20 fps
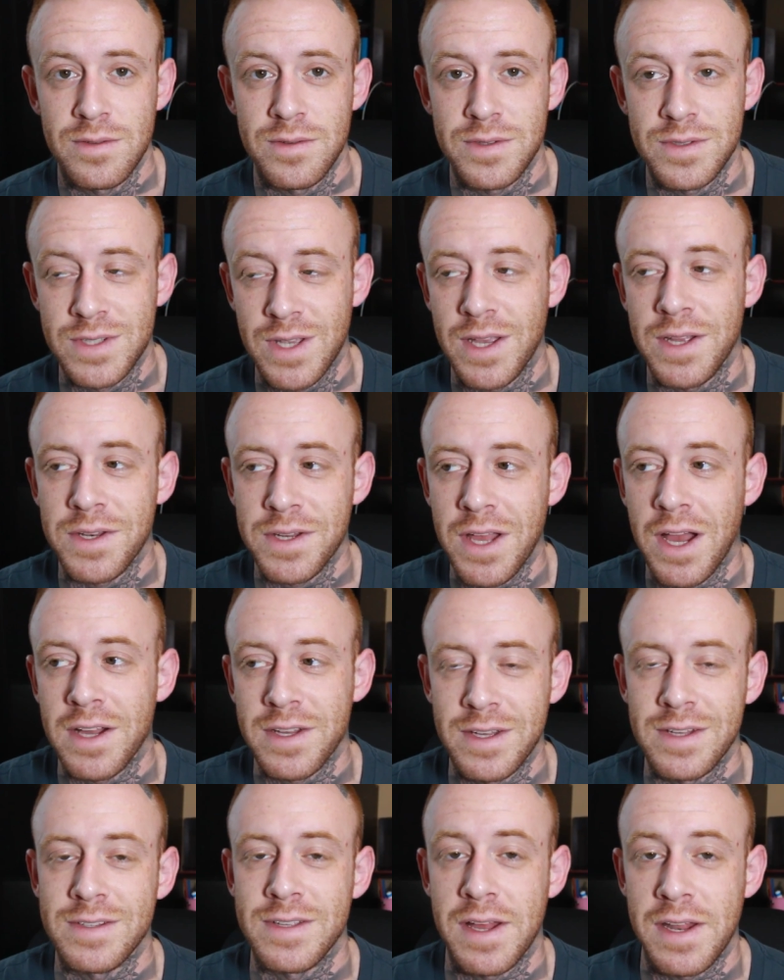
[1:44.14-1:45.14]
Satan
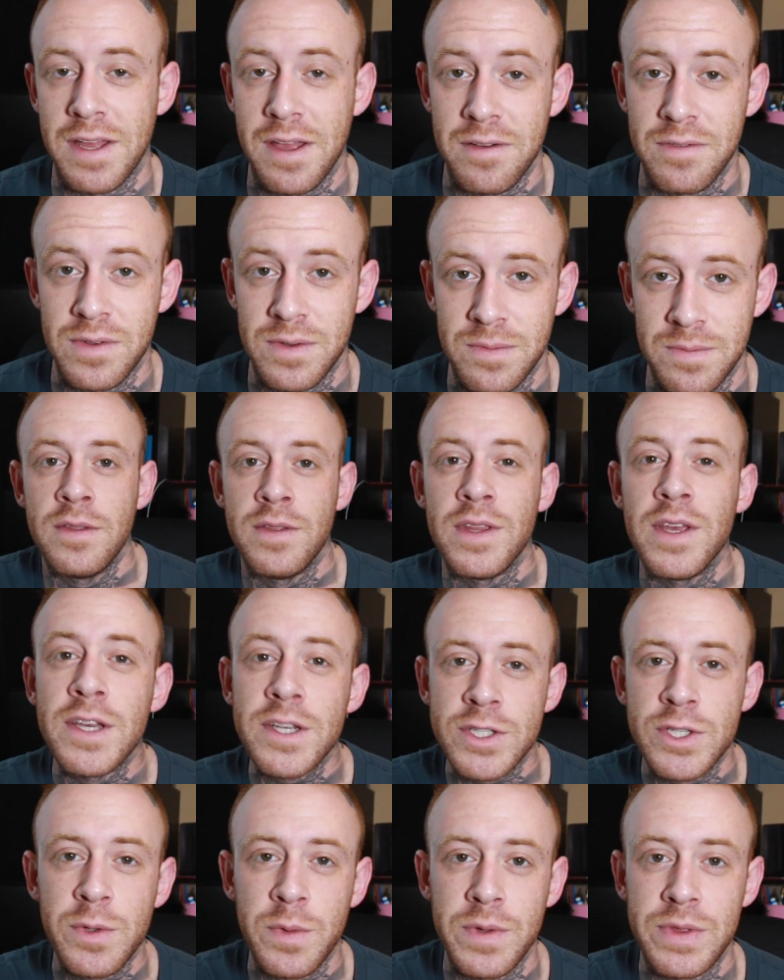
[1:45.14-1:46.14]
got kicked out of heaven. The
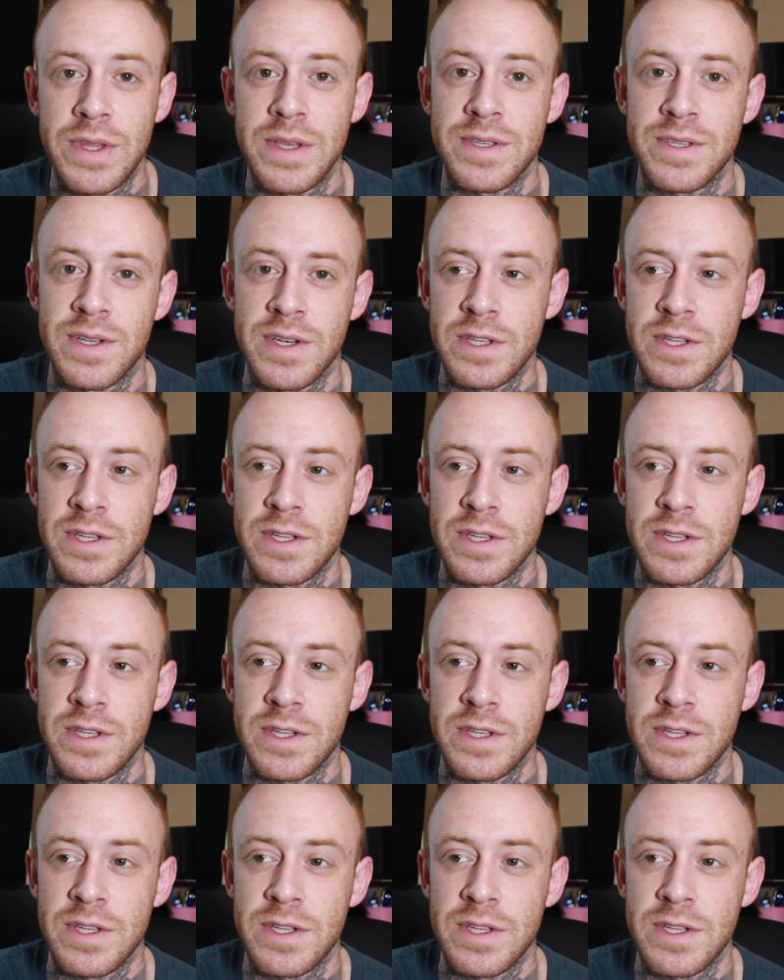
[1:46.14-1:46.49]
issue with this,